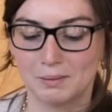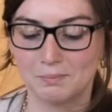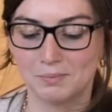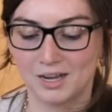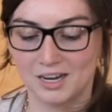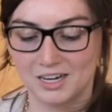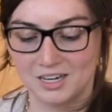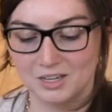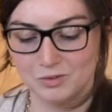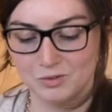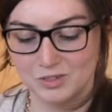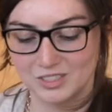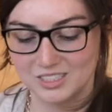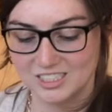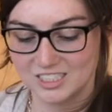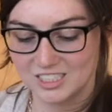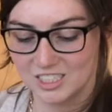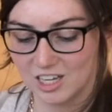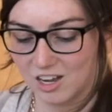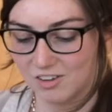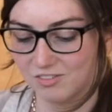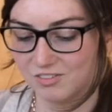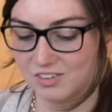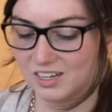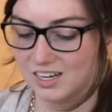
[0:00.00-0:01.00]
body would
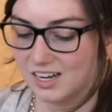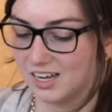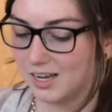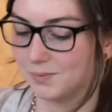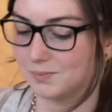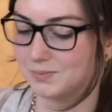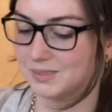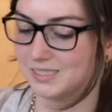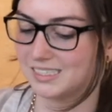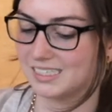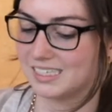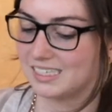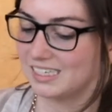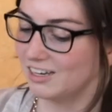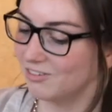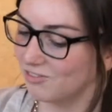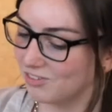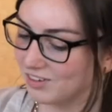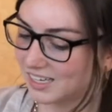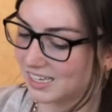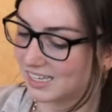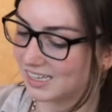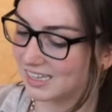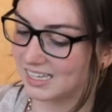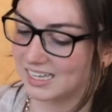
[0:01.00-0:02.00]
soften up
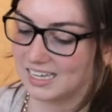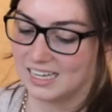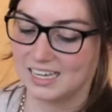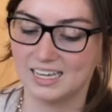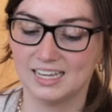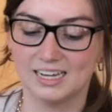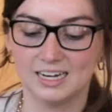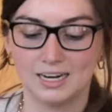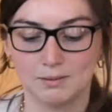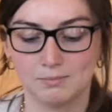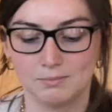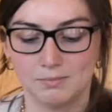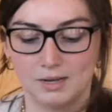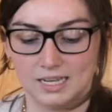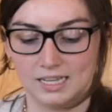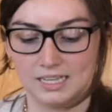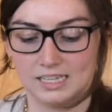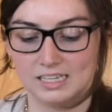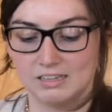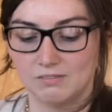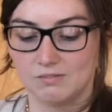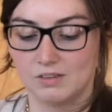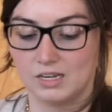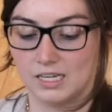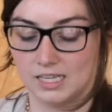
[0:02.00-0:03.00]
significantly and I might
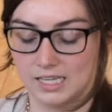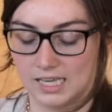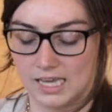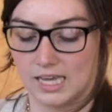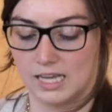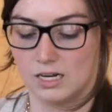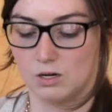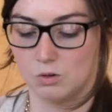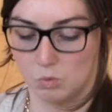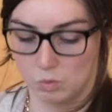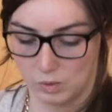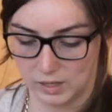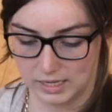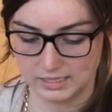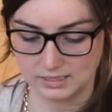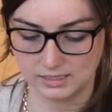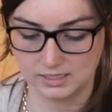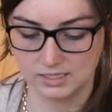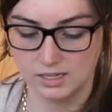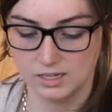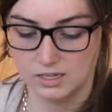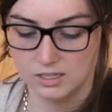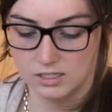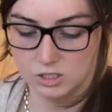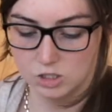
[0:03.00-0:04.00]
even gain weight.
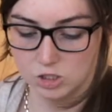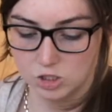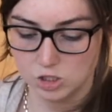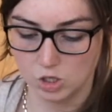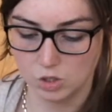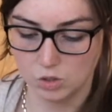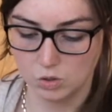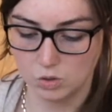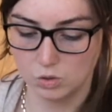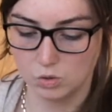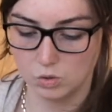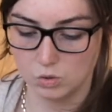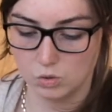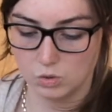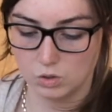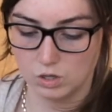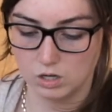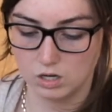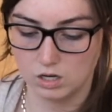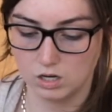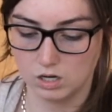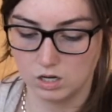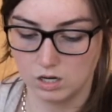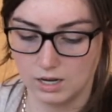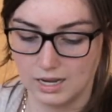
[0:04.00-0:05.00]

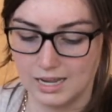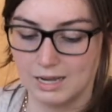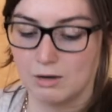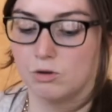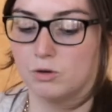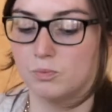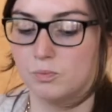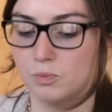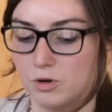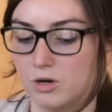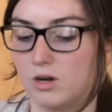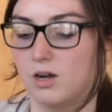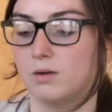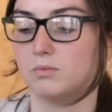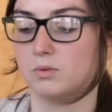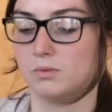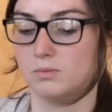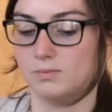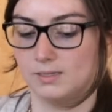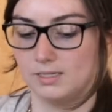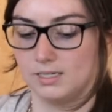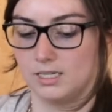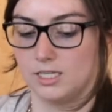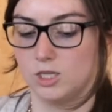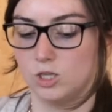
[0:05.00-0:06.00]
So I would
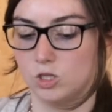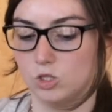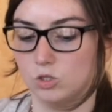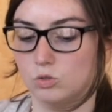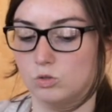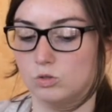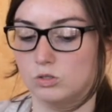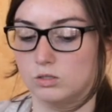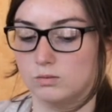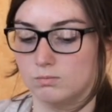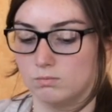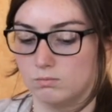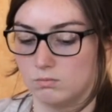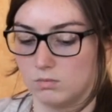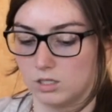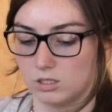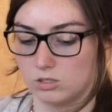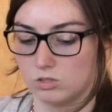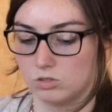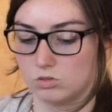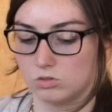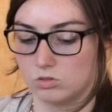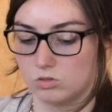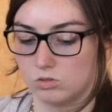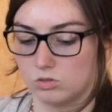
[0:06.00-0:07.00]
probably lose
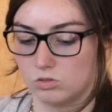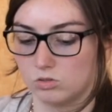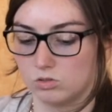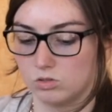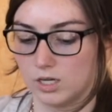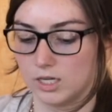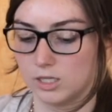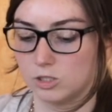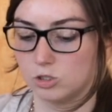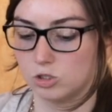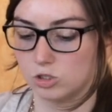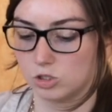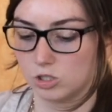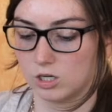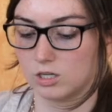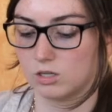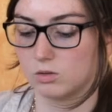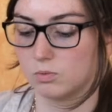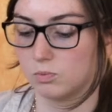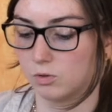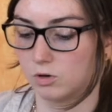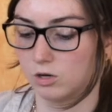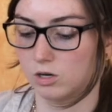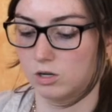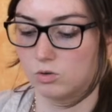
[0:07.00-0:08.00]
muscle and
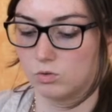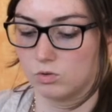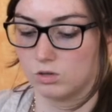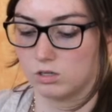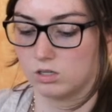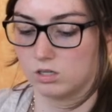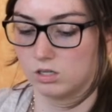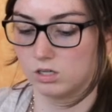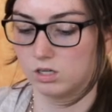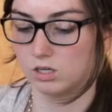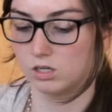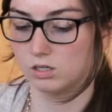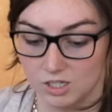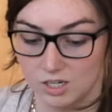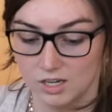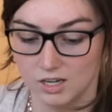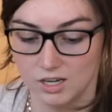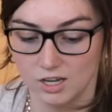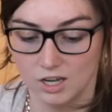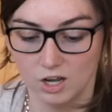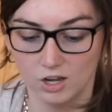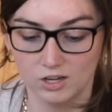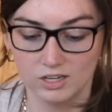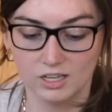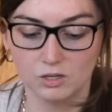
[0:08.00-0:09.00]
strength pretty quickly.
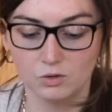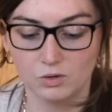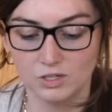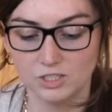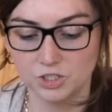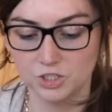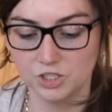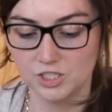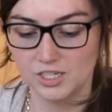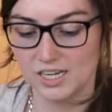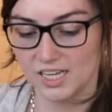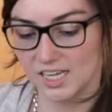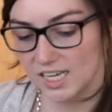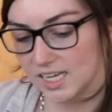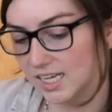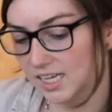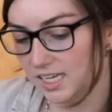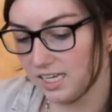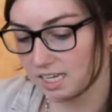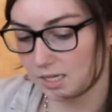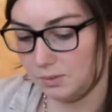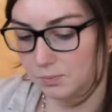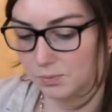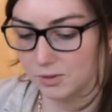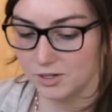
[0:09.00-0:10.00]
Okay, question
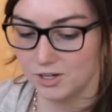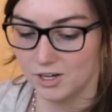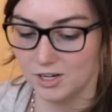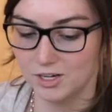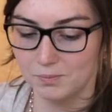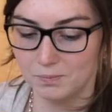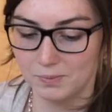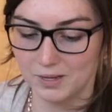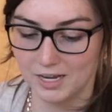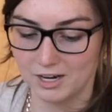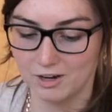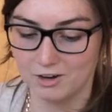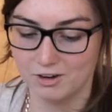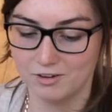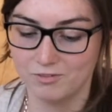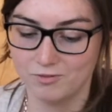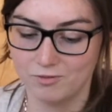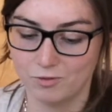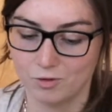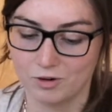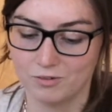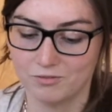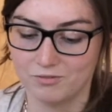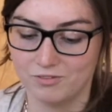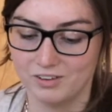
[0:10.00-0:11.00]
8. Put on a pair of
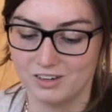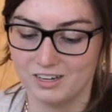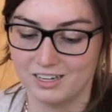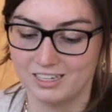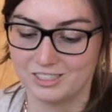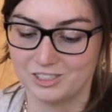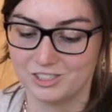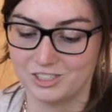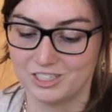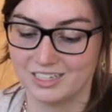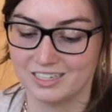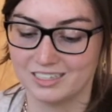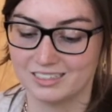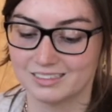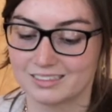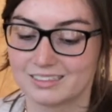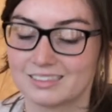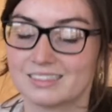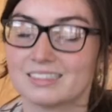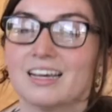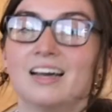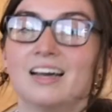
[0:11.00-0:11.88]
form-fitting jeans.